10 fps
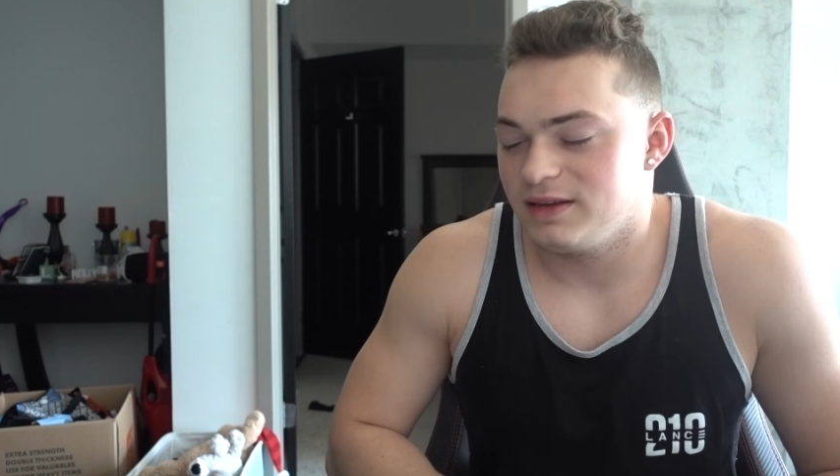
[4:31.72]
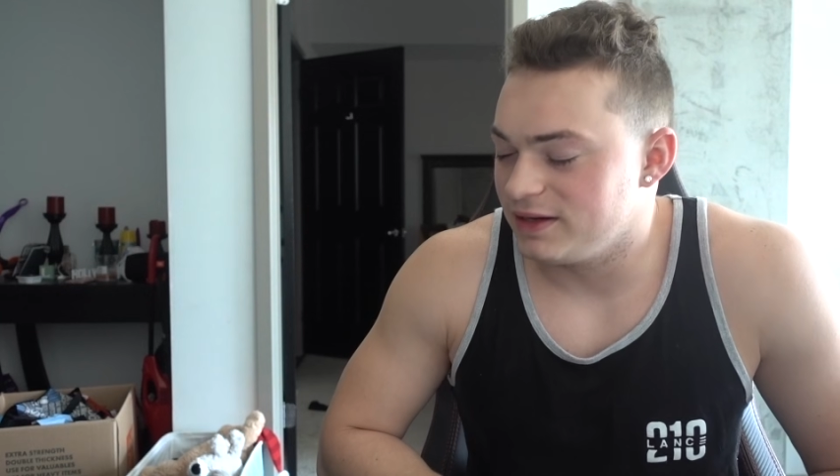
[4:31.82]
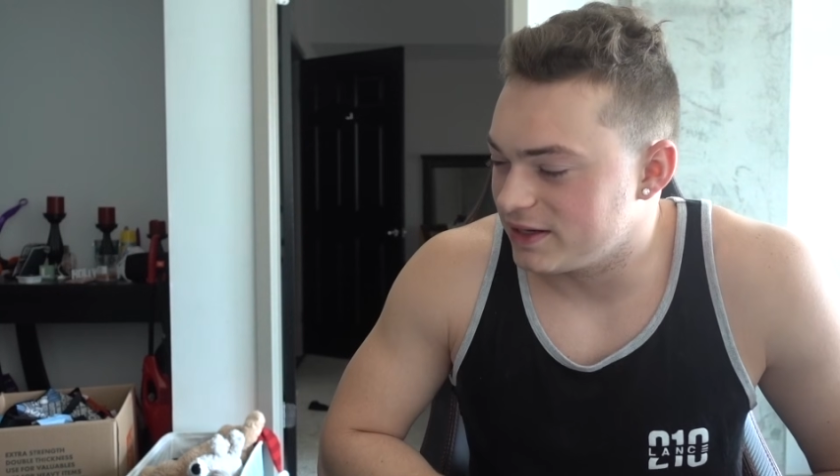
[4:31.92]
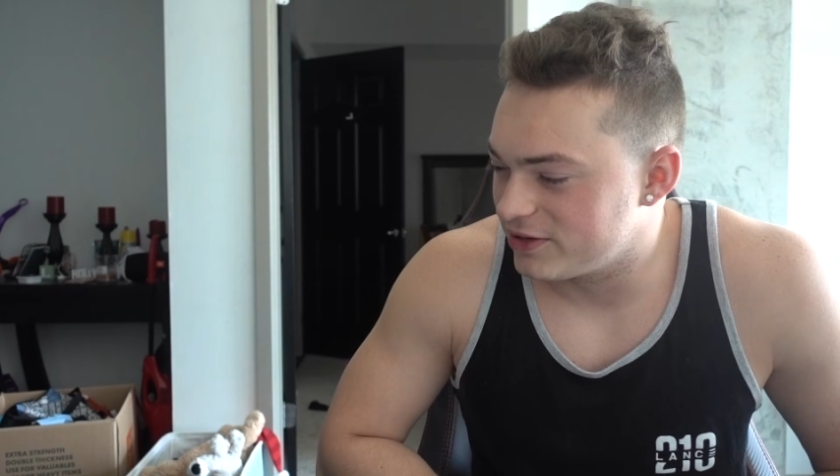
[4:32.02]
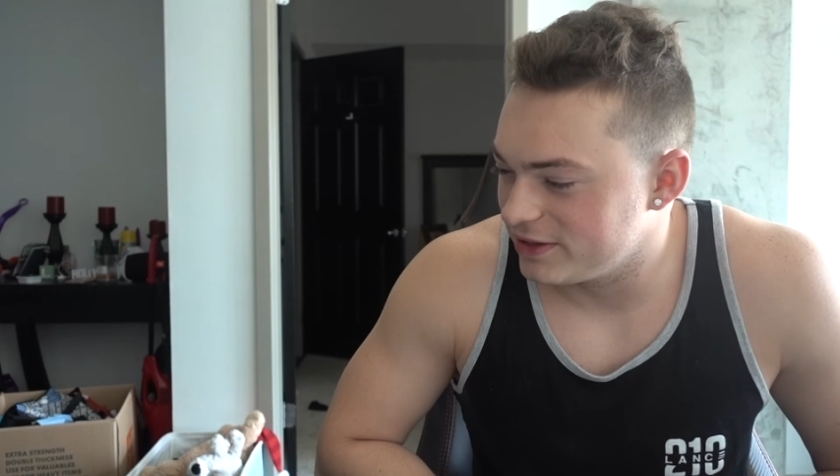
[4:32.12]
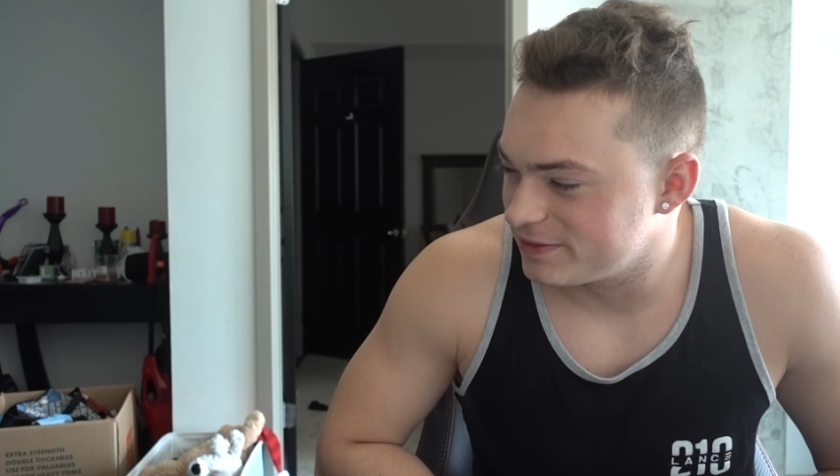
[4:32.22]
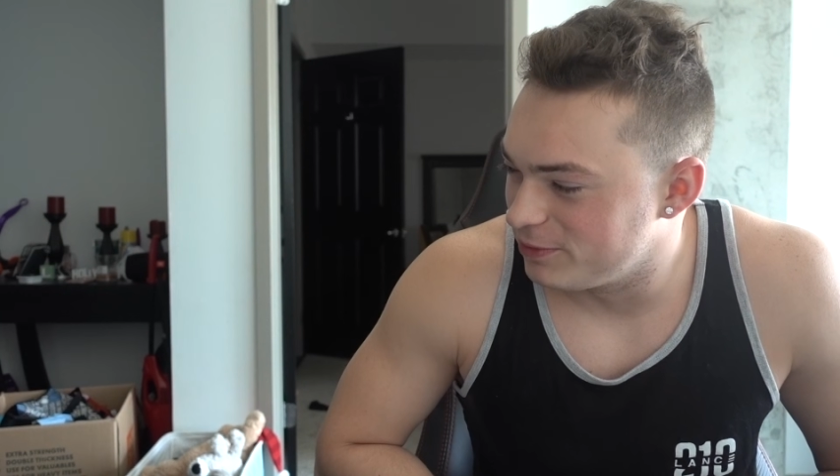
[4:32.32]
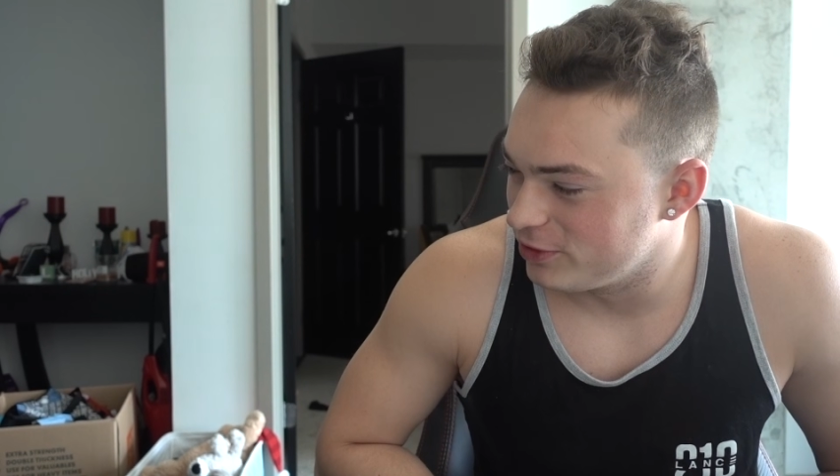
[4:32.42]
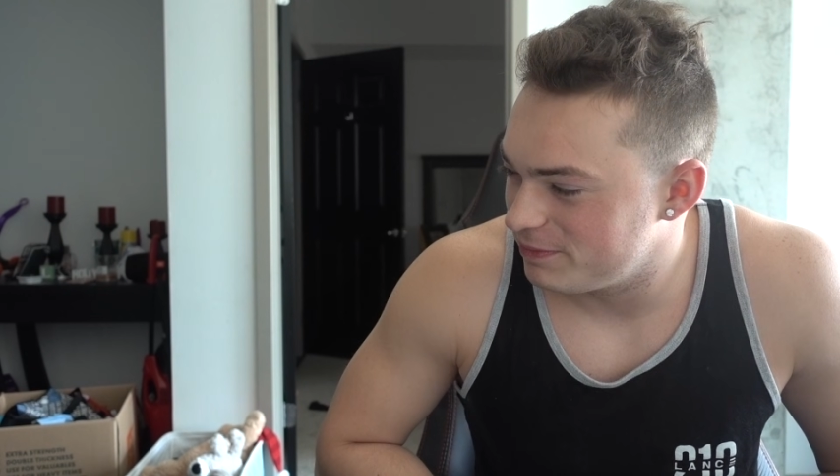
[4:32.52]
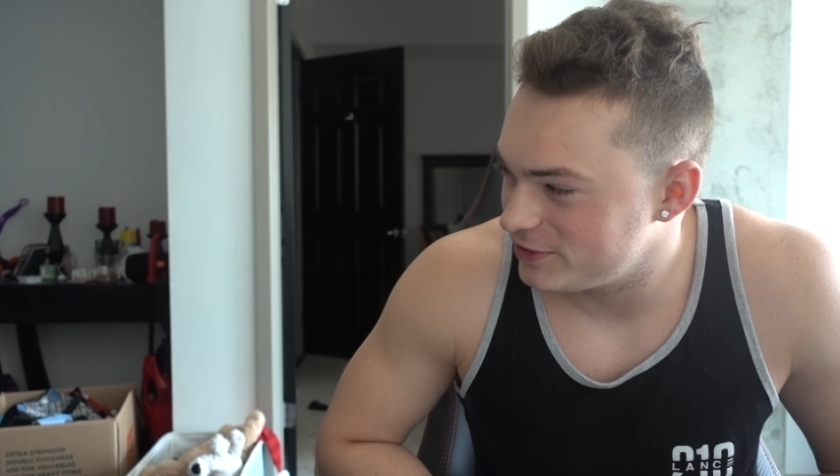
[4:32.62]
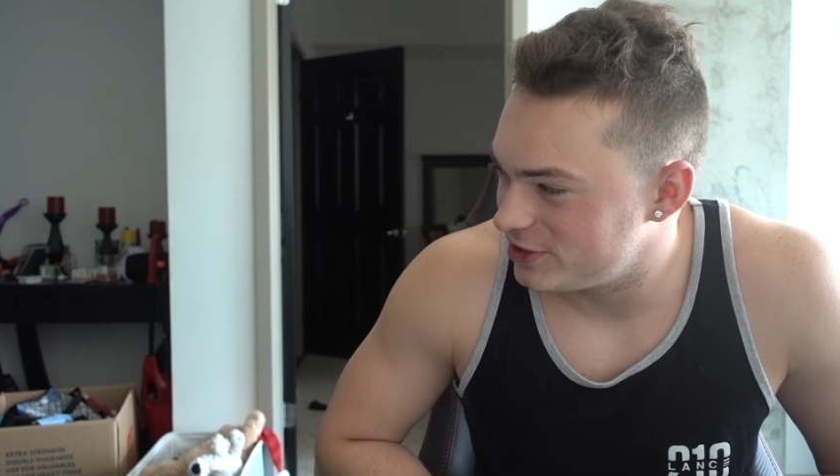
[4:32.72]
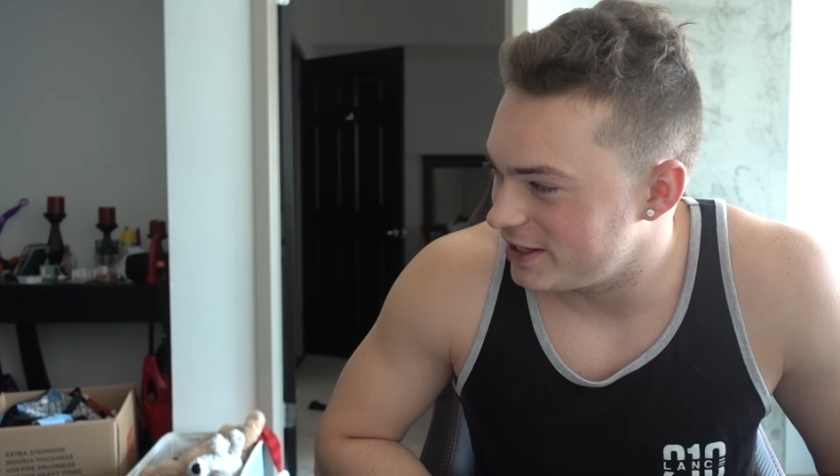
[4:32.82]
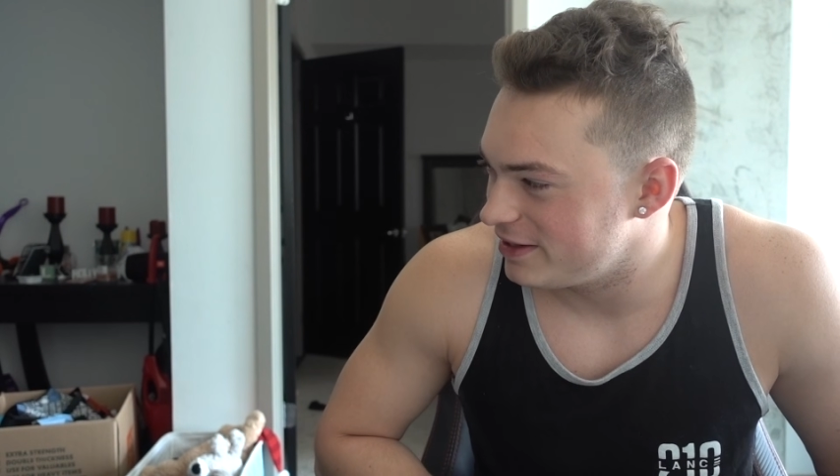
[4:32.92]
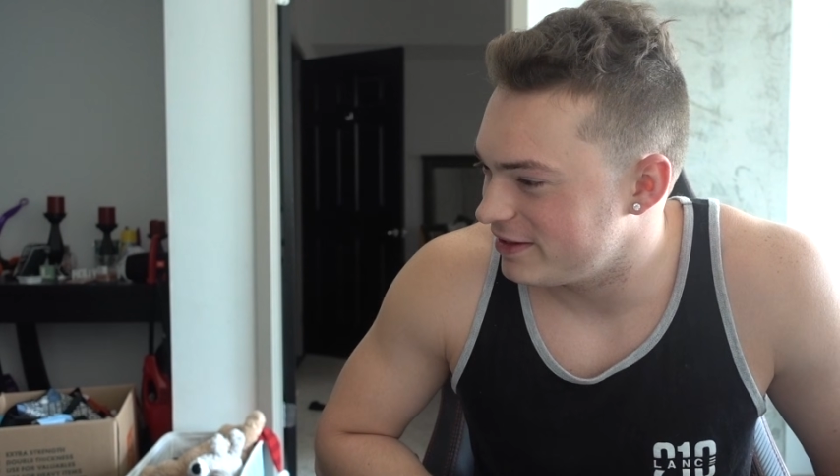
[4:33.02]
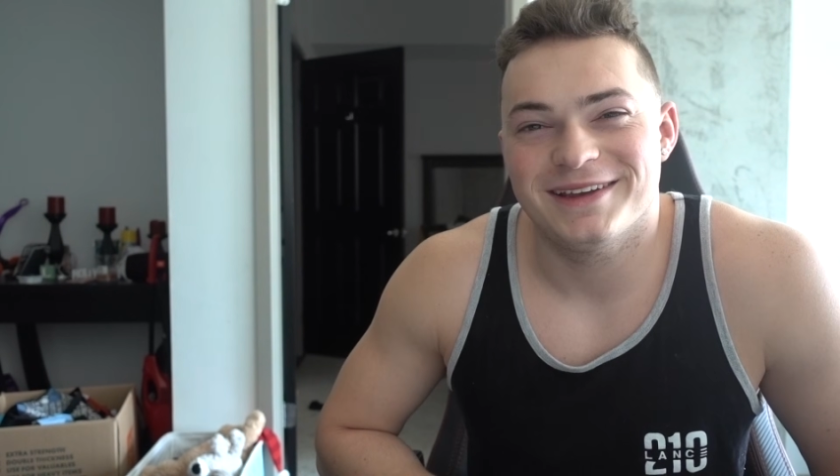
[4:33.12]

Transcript: All right, Chris, pull up a chair.